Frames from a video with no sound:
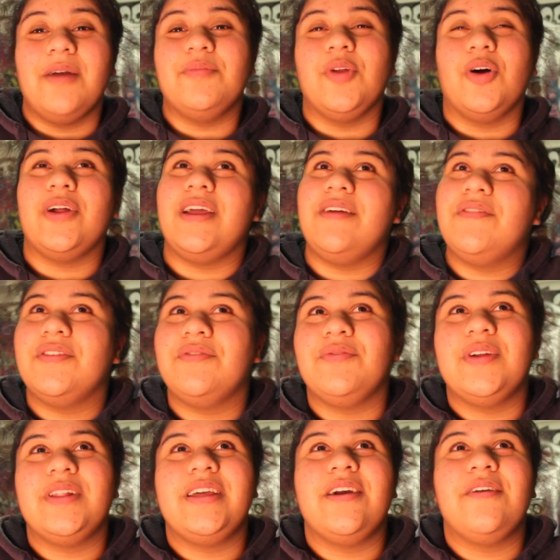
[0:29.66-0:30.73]
I'm not even
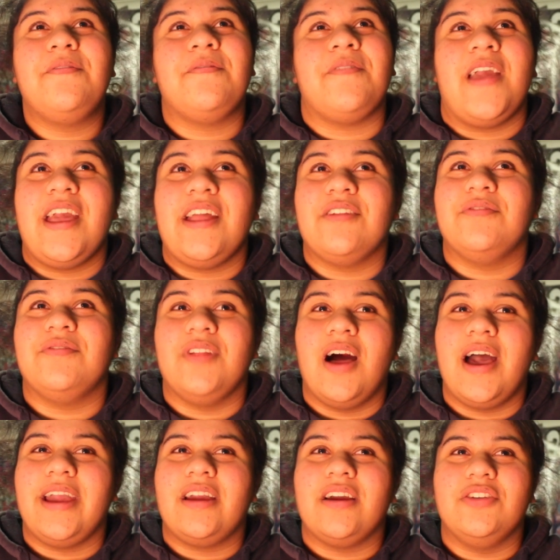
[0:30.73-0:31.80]
really a fan of
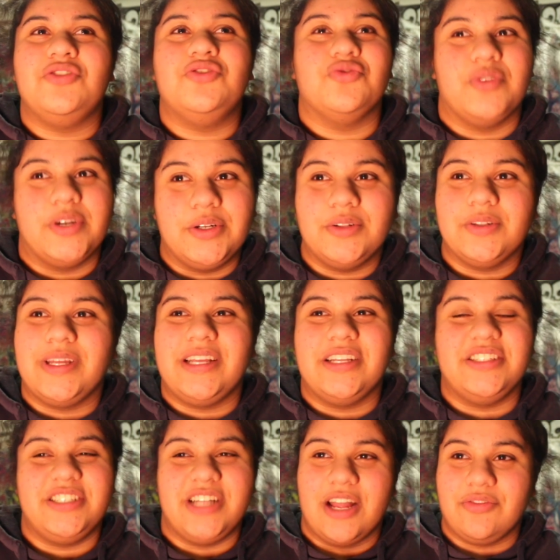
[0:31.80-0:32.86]
like drill
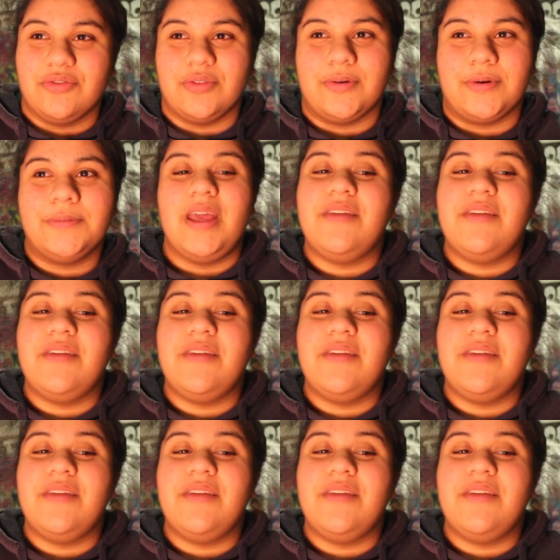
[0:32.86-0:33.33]
in general.